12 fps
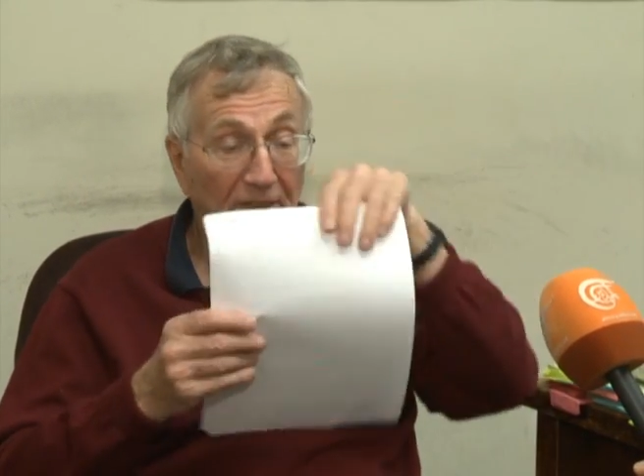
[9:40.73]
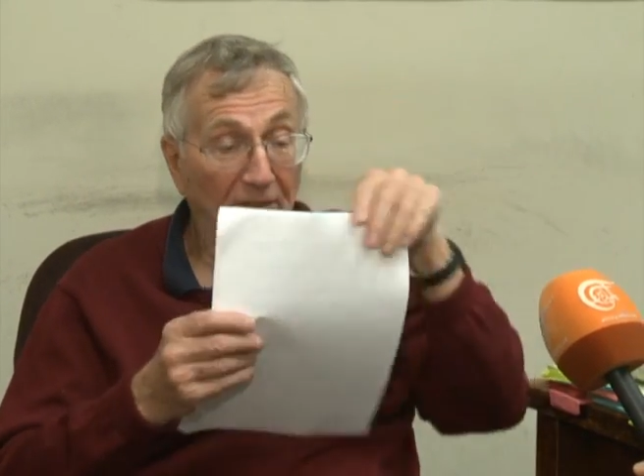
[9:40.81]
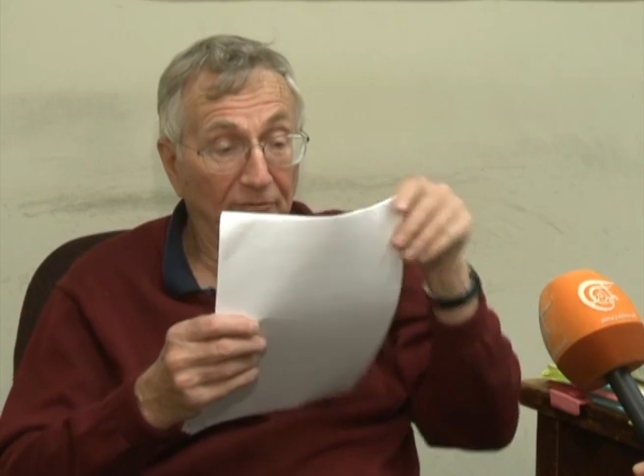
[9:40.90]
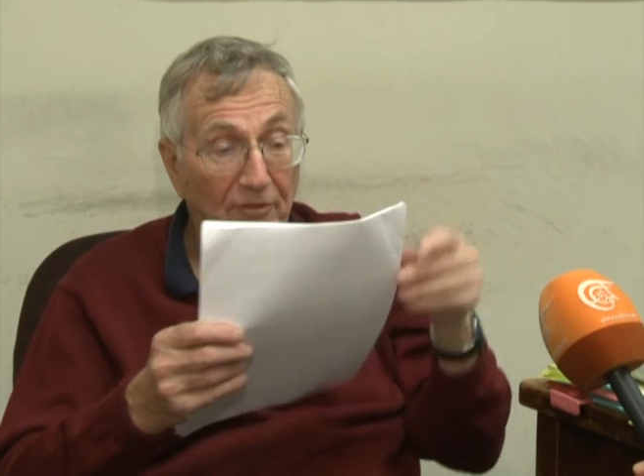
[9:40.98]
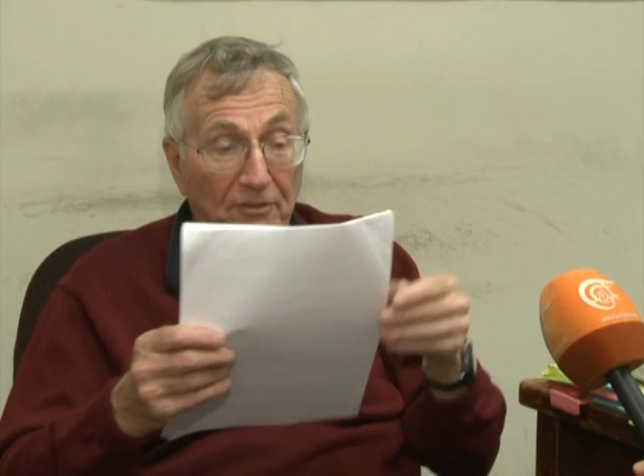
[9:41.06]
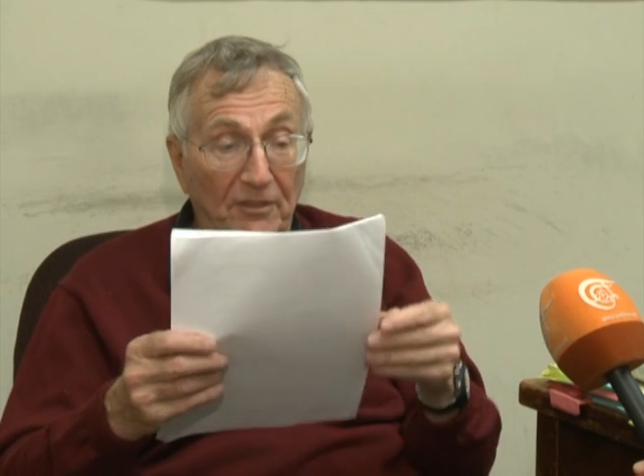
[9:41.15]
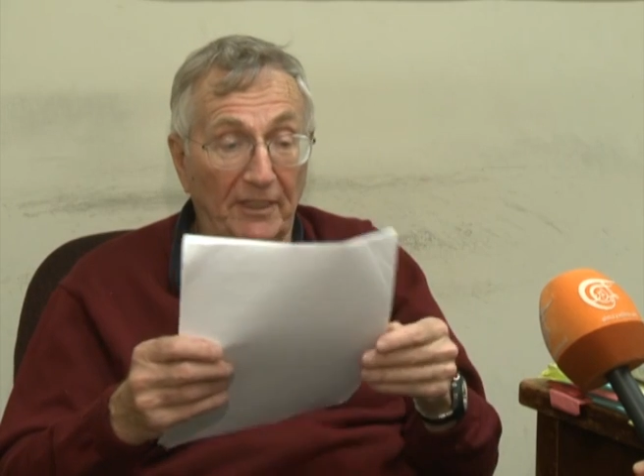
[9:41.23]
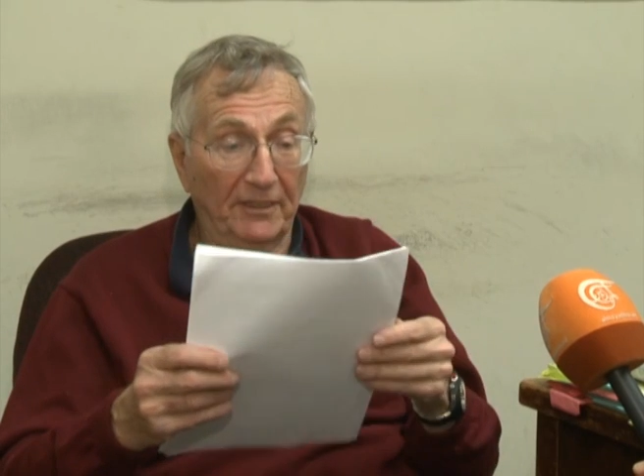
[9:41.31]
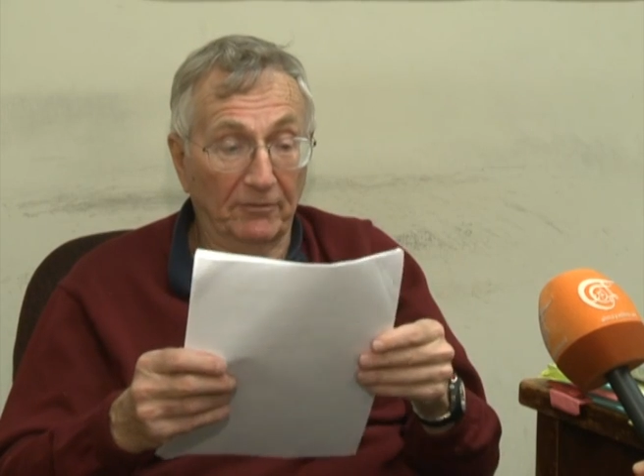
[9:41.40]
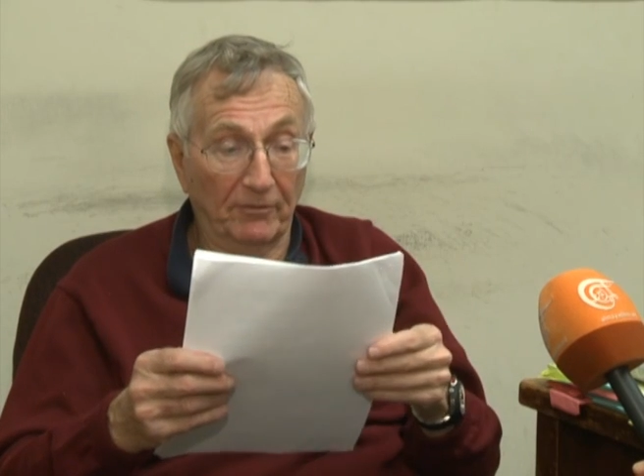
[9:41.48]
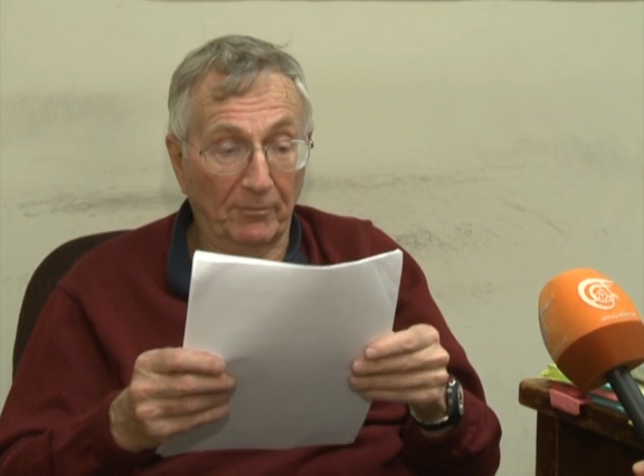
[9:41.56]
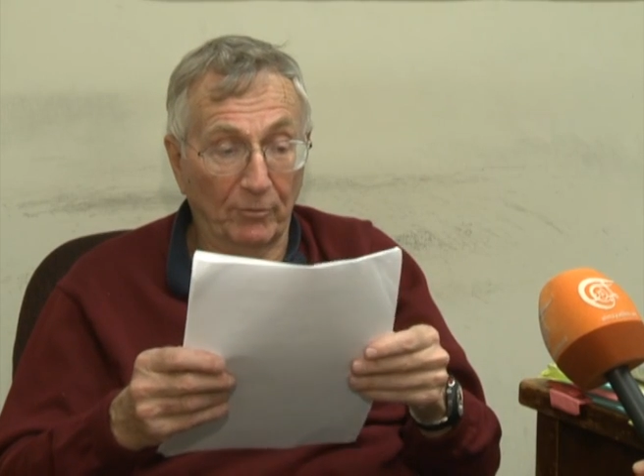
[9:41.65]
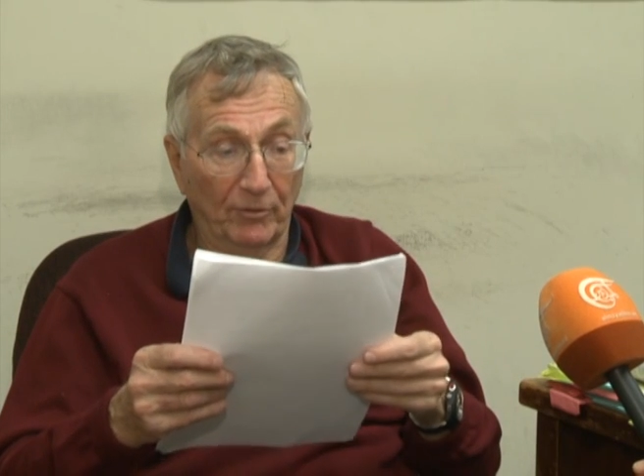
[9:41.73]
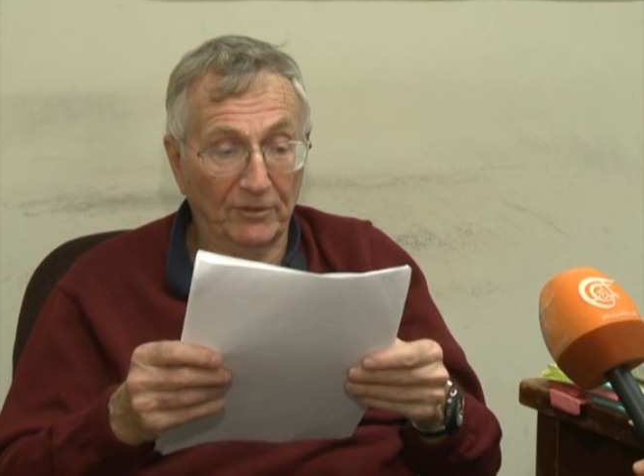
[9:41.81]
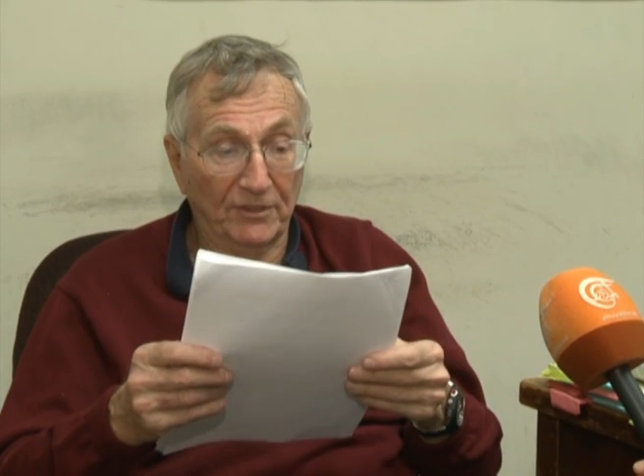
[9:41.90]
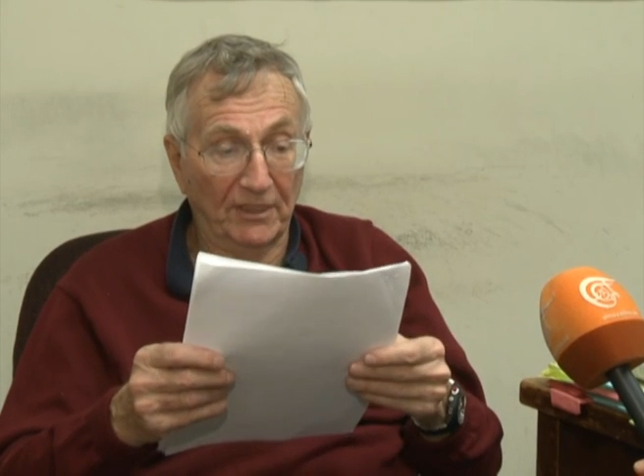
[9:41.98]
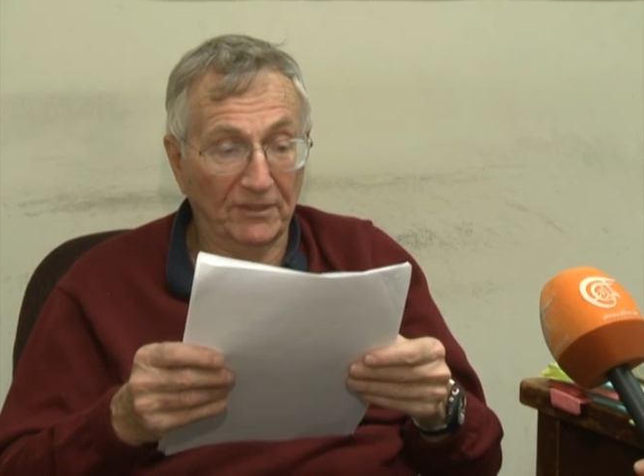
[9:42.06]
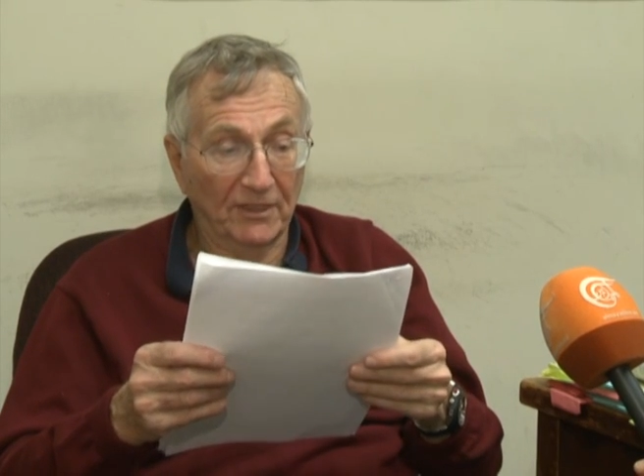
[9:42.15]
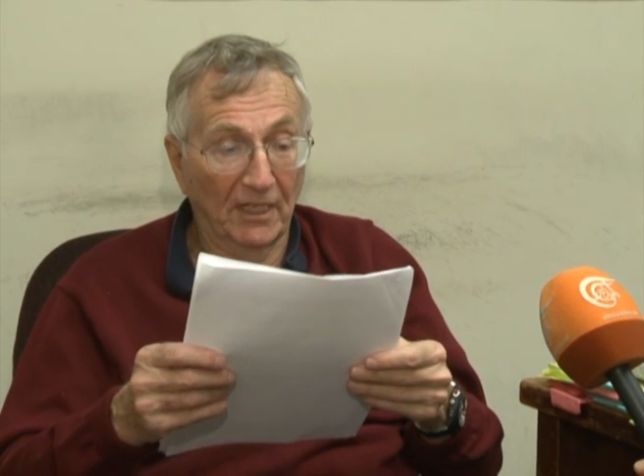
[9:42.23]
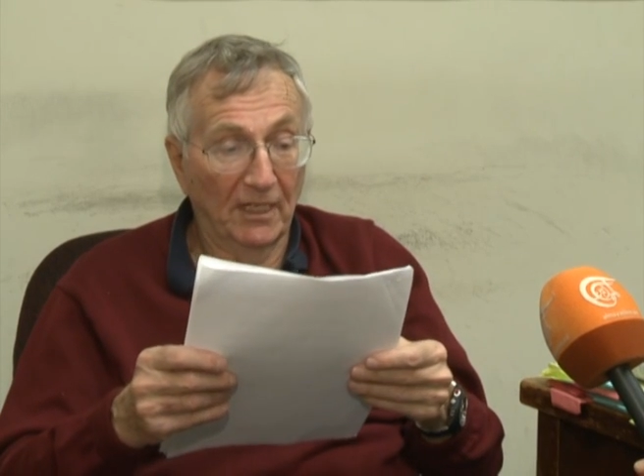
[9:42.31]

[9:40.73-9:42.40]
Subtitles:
The first line of the report says,